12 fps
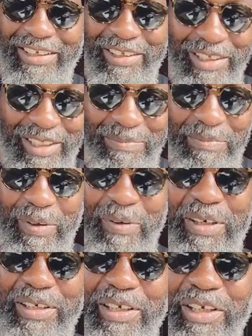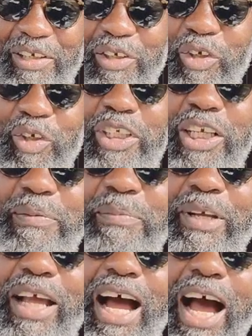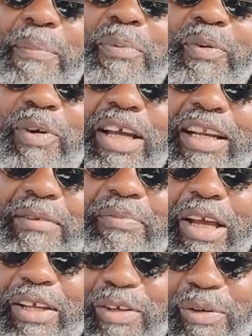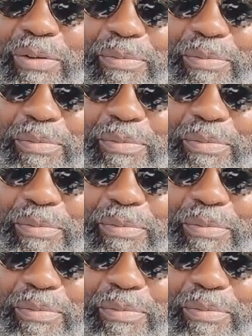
The spirit, you should be operating, not you